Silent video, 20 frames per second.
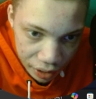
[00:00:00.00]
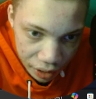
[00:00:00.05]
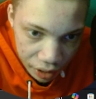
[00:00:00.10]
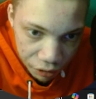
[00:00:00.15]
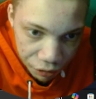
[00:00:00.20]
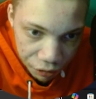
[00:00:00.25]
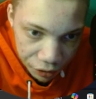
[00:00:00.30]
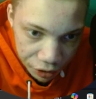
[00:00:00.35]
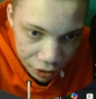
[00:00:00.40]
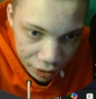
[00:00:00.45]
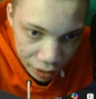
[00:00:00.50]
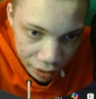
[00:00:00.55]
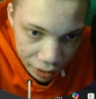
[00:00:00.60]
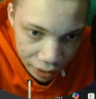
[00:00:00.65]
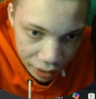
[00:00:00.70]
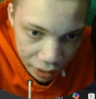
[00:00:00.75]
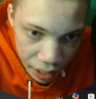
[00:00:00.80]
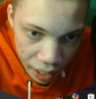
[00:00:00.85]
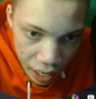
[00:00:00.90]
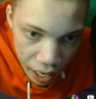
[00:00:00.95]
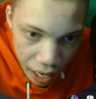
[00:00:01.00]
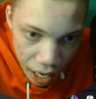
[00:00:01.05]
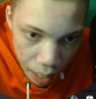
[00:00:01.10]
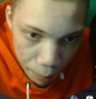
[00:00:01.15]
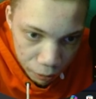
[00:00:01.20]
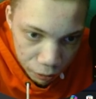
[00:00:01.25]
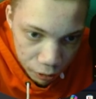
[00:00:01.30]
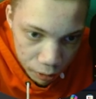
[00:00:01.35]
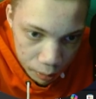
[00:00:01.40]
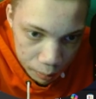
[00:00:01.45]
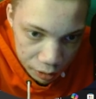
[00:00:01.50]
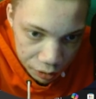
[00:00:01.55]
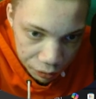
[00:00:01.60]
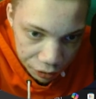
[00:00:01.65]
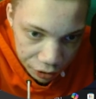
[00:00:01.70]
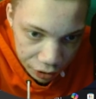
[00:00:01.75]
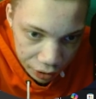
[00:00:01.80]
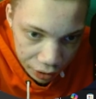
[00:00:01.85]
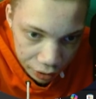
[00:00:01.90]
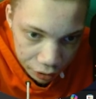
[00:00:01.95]
to 50K, high performance
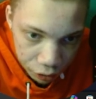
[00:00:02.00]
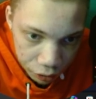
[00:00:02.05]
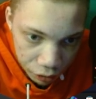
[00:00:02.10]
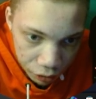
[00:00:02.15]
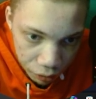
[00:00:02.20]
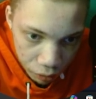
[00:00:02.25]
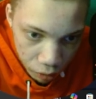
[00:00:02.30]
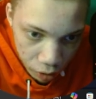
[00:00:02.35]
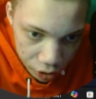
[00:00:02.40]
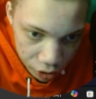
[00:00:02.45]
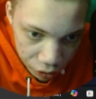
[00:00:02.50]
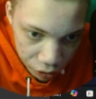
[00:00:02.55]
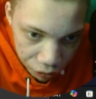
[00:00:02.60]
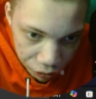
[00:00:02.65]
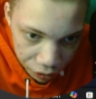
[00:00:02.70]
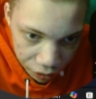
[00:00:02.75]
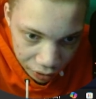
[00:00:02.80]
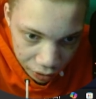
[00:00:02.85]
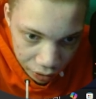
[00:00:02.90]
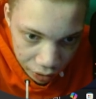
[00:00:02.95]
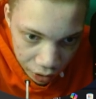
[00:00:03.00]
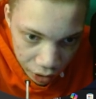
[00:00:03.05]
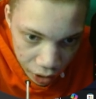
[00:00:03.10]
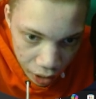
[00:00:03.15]
50K to 150,